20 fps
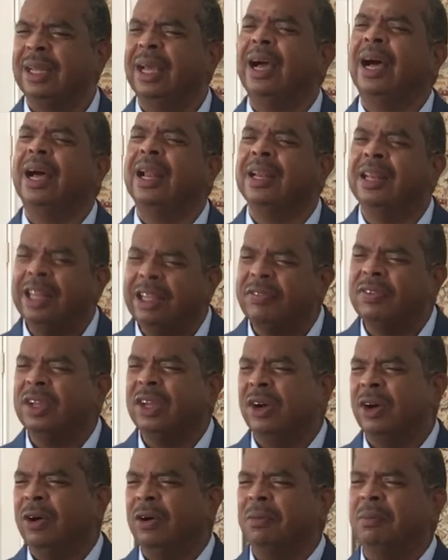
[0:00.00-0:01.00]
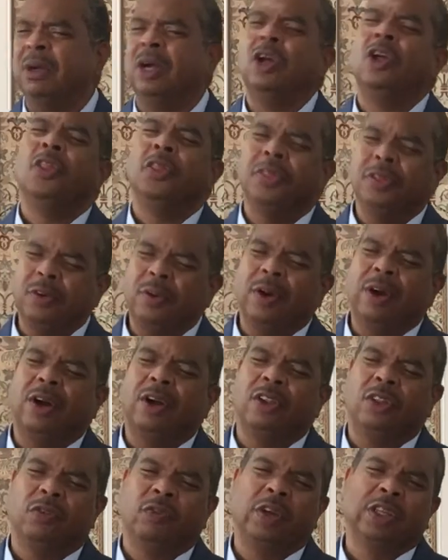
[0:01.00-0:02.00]
A living hope through
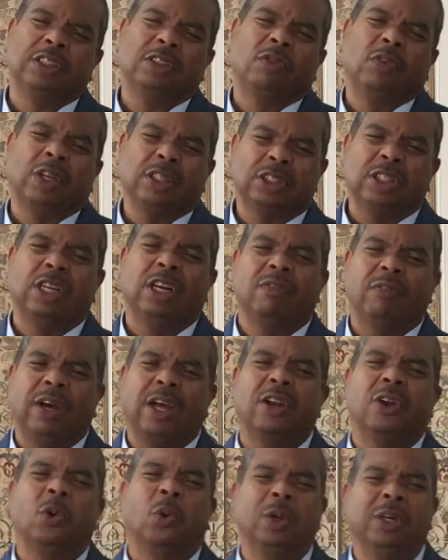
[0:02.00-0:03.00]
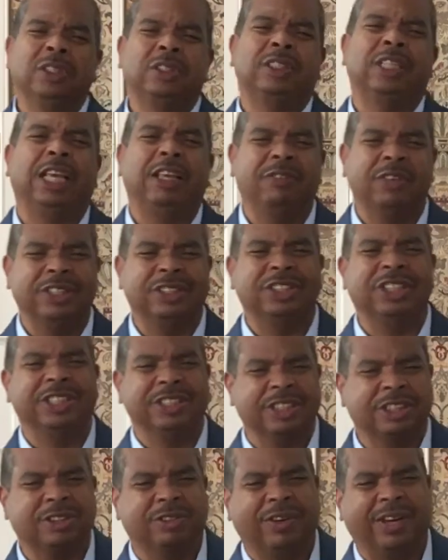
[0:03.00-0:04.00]
the resurrection of our Lord and Savior,
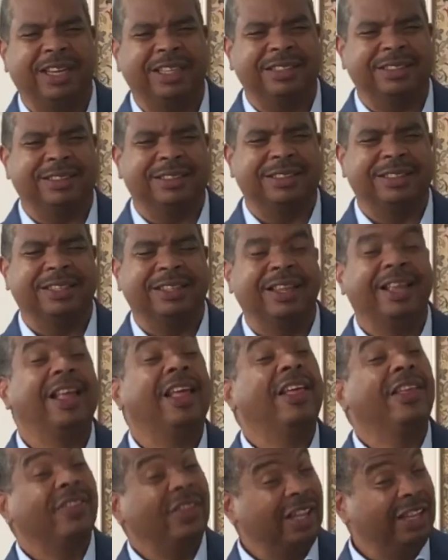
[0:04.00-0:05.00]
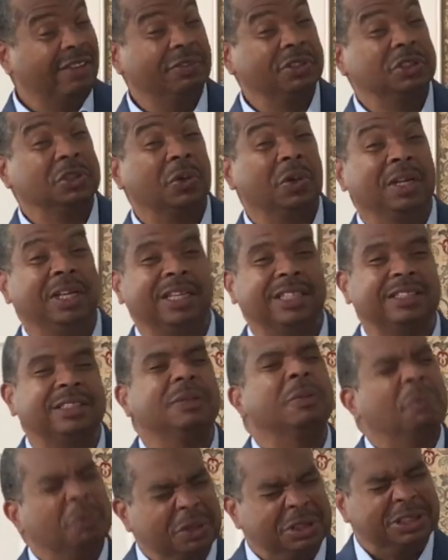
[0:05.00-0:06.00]
Jesus Christ. Thank you for joining us.
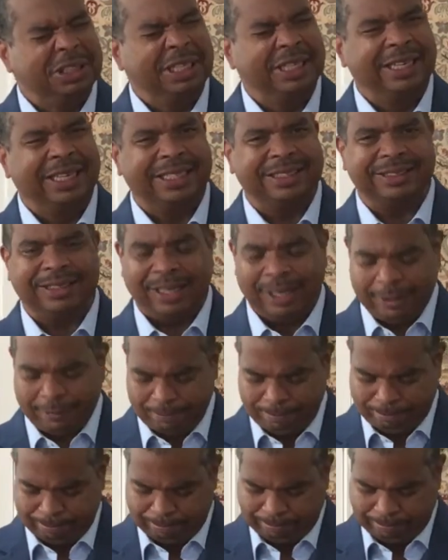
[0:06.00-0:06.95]
We'll see you next time.